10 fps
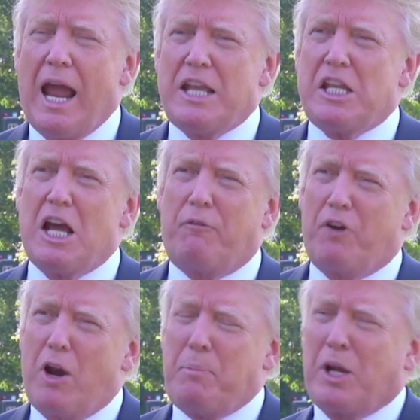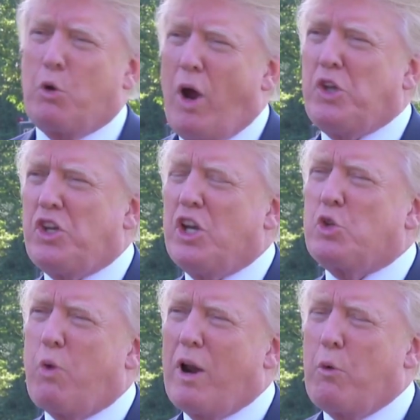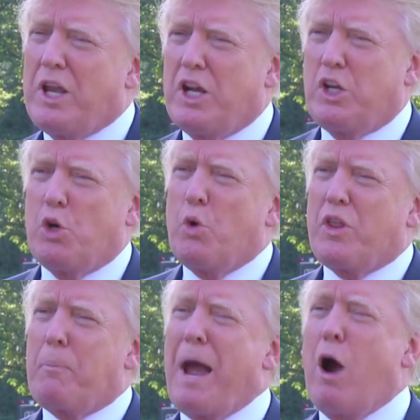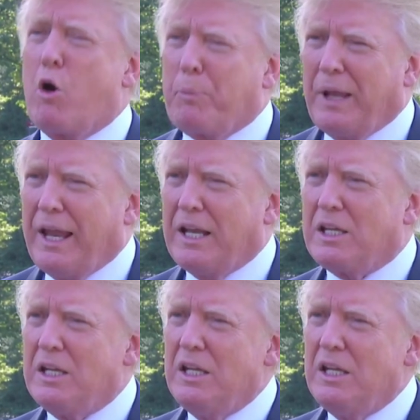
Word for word: And a very big question is what are we going to do with the power plant?